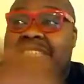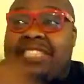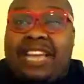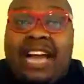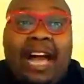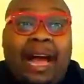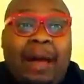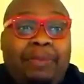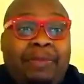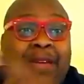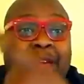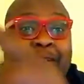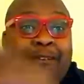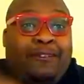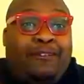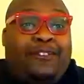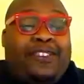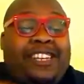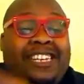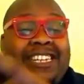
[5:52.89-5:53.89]
job
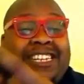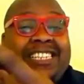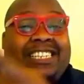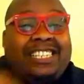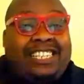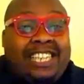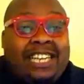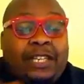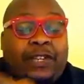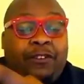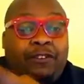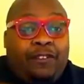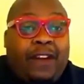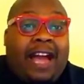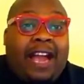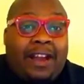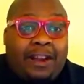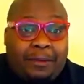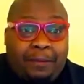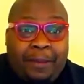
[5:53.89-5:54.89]
that just
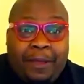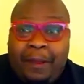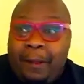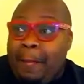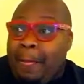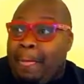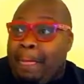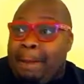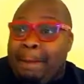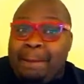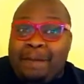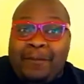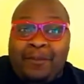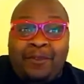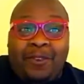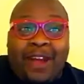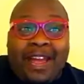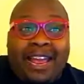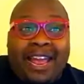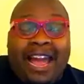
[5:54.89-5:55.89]
fired me,
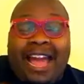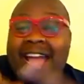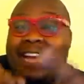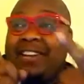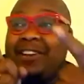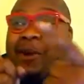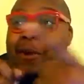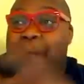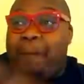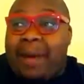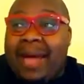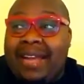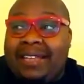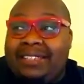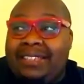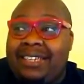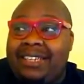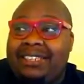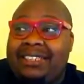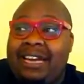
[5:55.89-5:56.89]
right? I had to go back
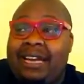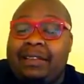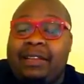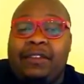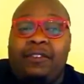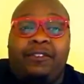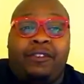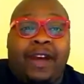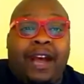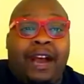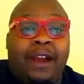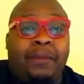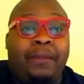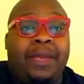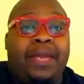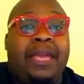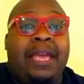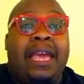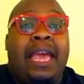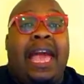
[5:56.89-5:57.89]
to the job that fired
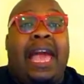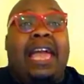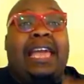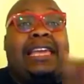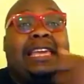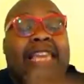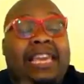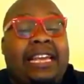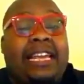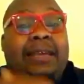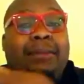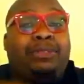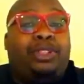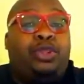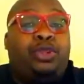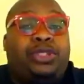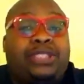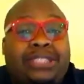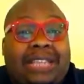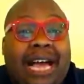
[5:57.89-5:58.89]
me and get him
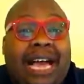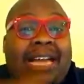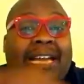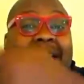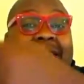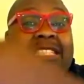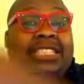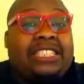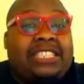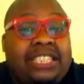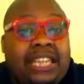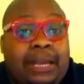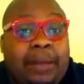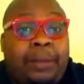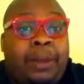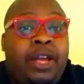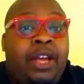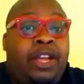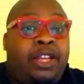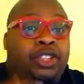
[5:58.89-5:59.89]
to sign a
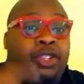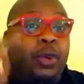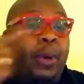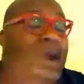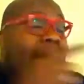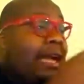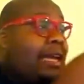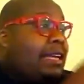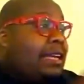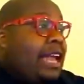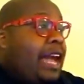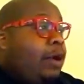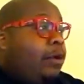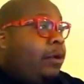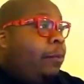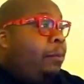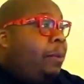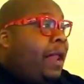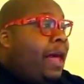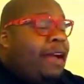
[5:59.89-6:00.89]
slip so I can
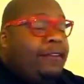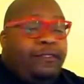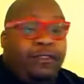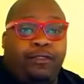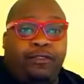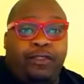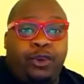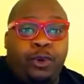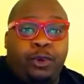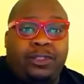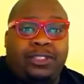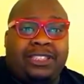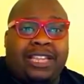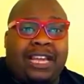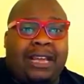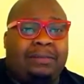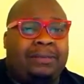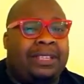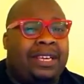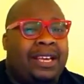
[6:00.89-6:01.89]
now apply for food
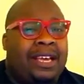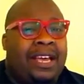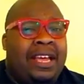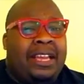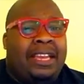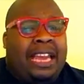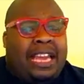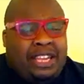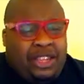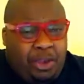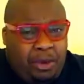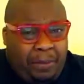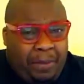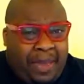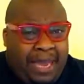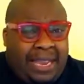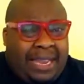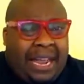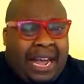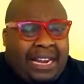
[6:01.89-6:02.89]
stamps. Like, you mean